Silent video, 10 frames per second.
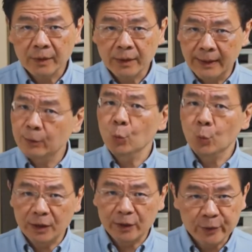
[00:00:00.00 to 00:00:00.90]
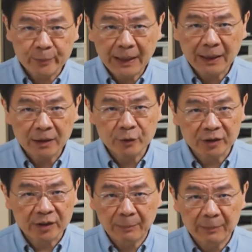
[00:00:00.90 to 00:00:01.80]
it will spell
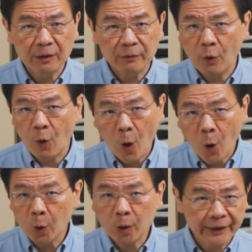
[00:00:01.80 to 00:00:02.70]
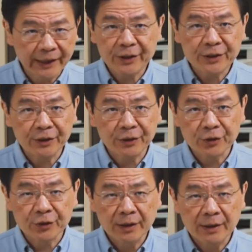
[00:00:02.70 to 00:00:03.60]
trouble for all
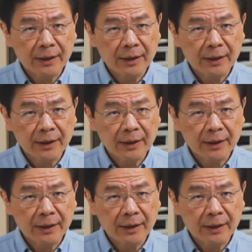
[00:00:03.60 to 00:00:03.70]
nations,